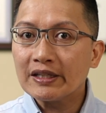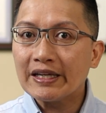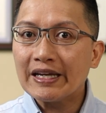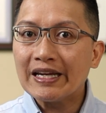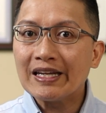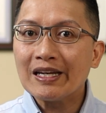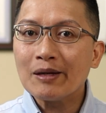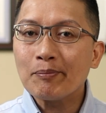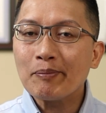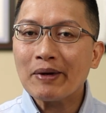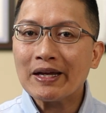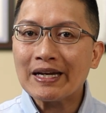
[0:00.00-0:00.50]

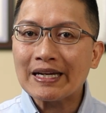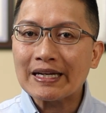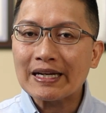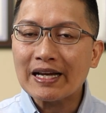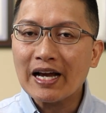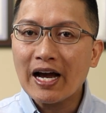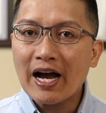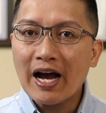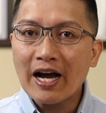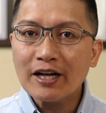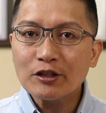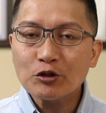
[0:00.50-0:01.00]
independent
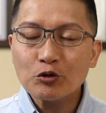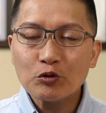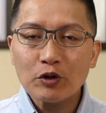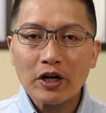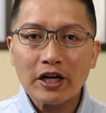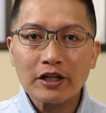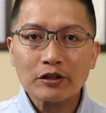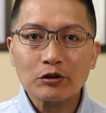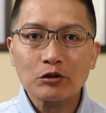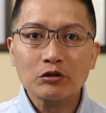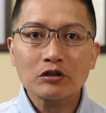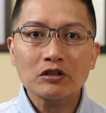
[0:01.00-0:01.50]

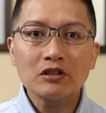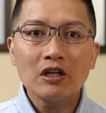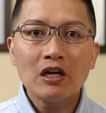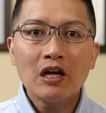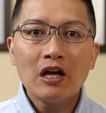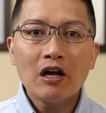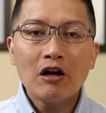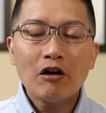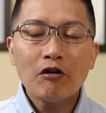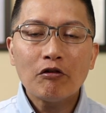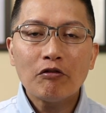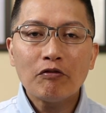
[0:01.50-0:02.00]
contractors,
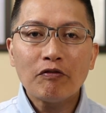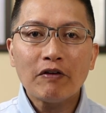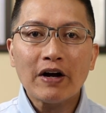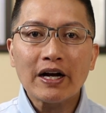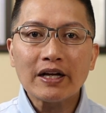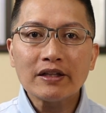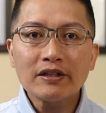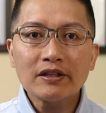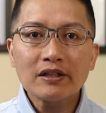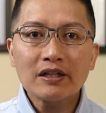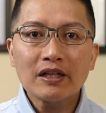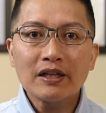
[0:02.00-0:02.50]

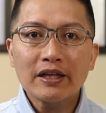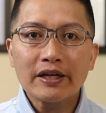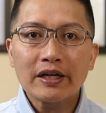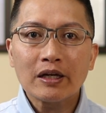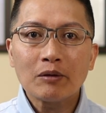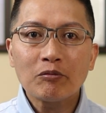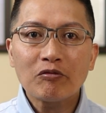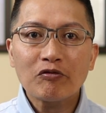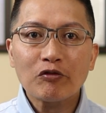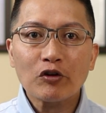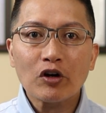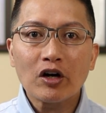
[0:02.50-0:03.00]
filed a
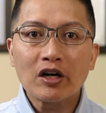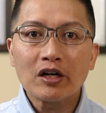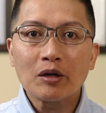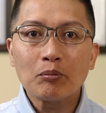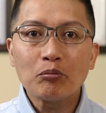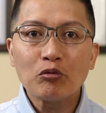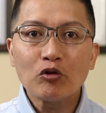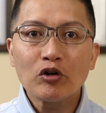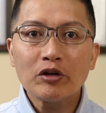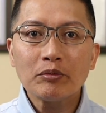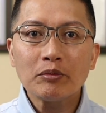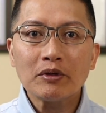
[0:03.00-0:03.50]
claim for
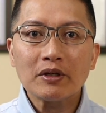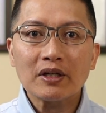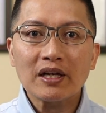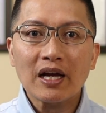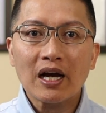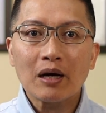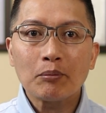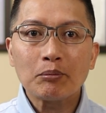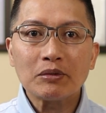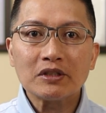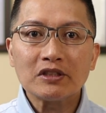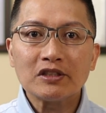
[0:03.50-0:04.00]
unemployment
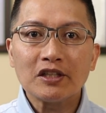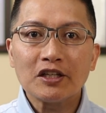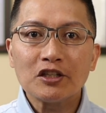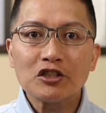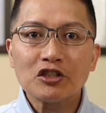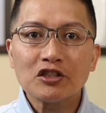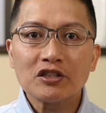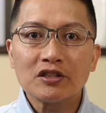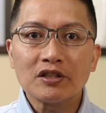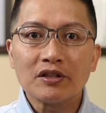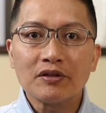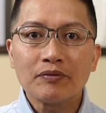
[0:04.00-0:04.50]

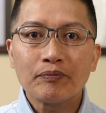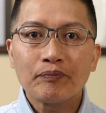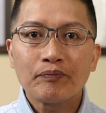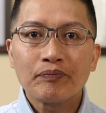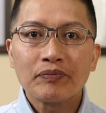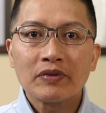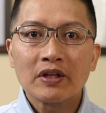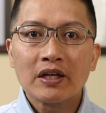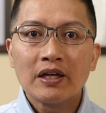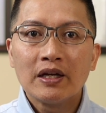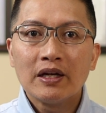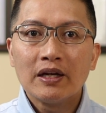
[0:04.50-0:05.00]
compensation.
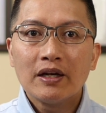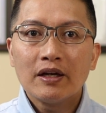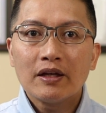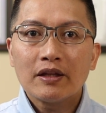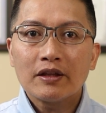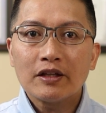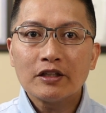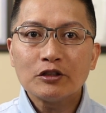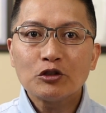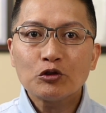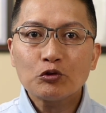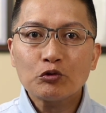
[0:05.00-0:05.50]

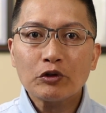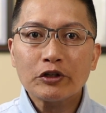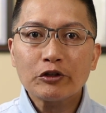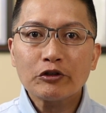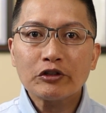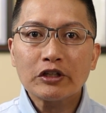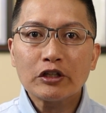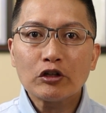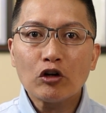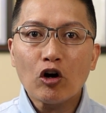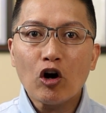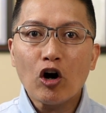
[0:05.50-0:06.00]
This
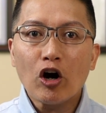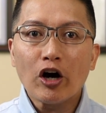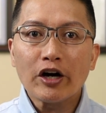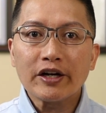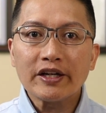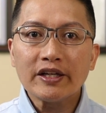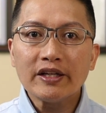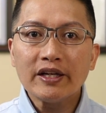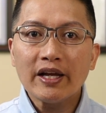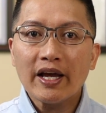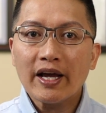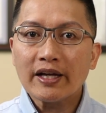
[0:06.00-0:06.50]
triggered an
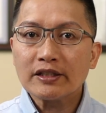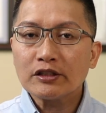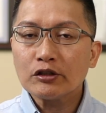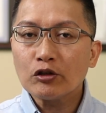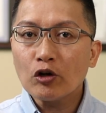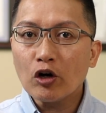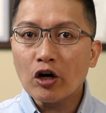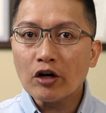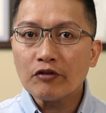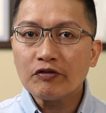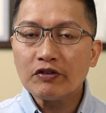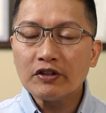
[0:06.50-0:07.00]
audit, as it
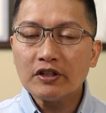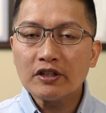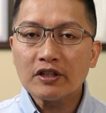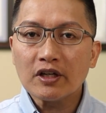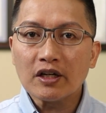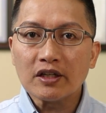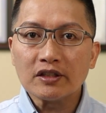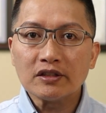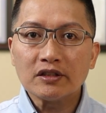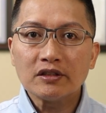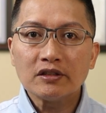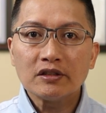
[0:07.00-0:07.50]
often
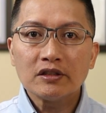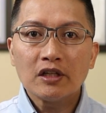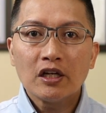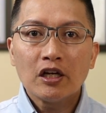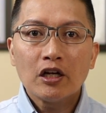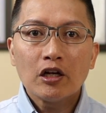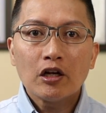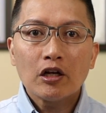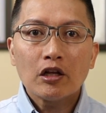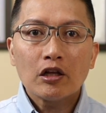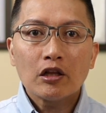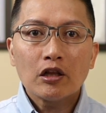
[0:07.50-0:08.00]
does.
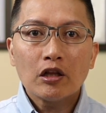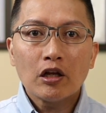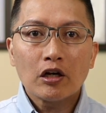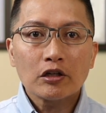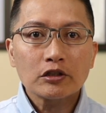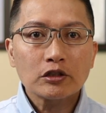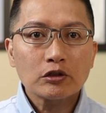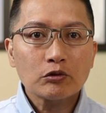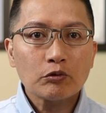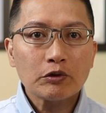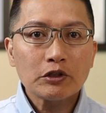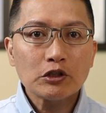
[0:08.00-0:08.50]

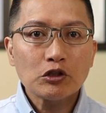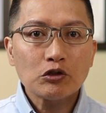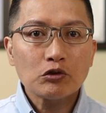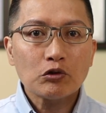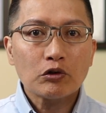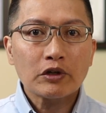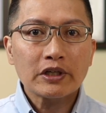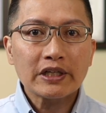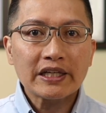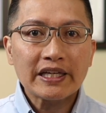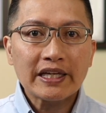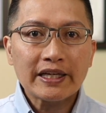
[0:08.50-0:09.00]
Long story
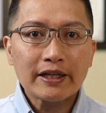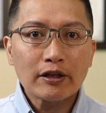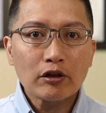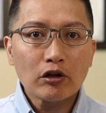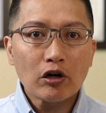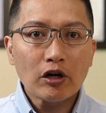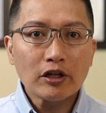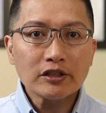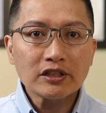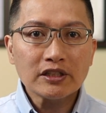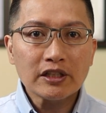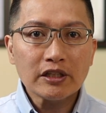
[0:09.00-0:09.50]
short, he
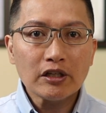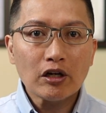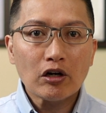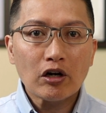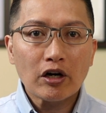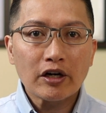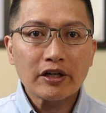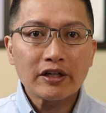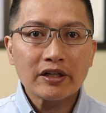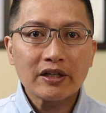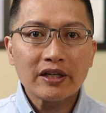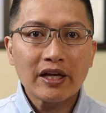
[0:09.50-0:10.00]
lost the
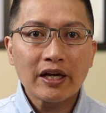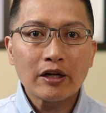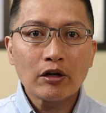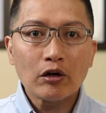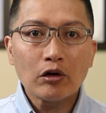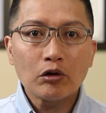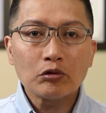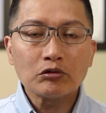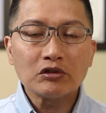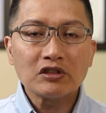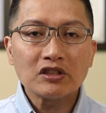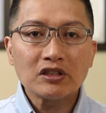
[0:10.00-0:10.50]
audit and
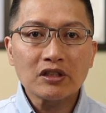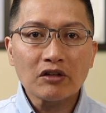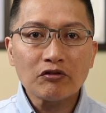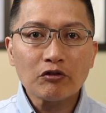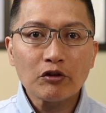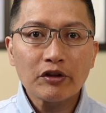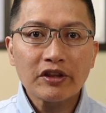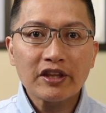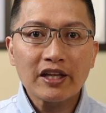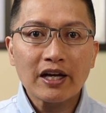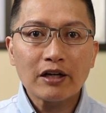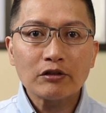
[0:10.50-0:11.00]
owed
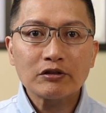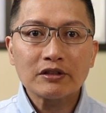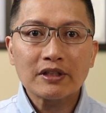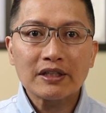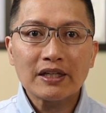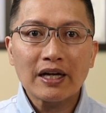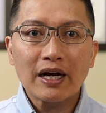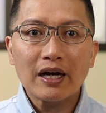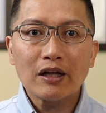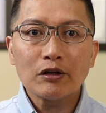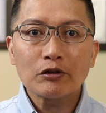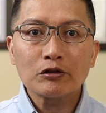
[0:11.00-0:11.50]
several
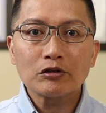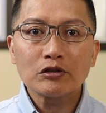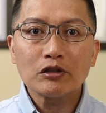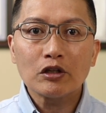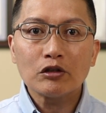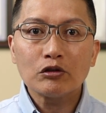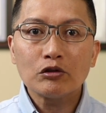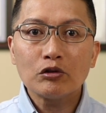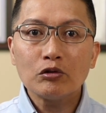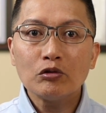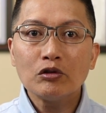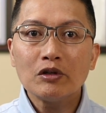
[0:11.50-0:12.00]
$1,000s
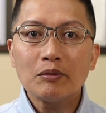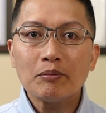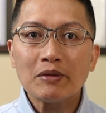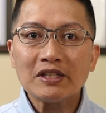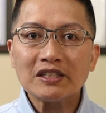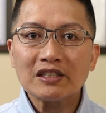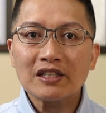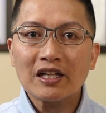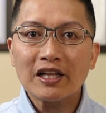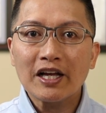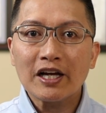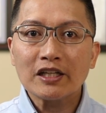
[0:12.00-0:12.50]
due to
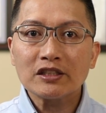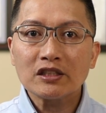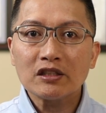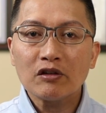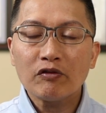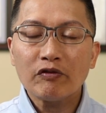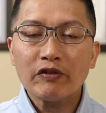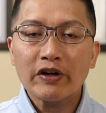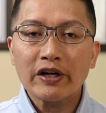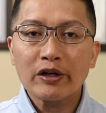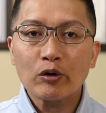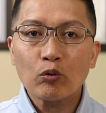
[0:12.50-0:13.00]

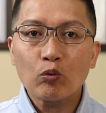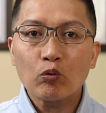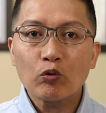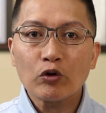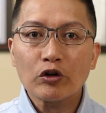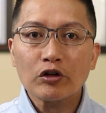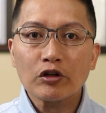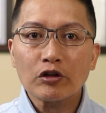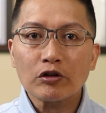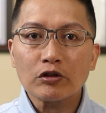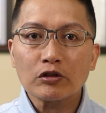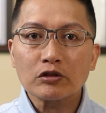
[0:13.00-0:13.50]
misclassified
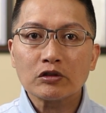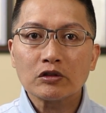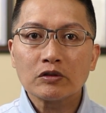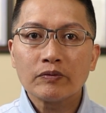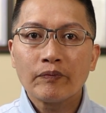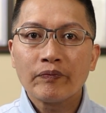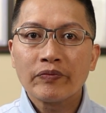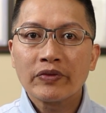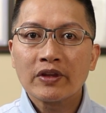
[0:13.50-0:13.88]
workers.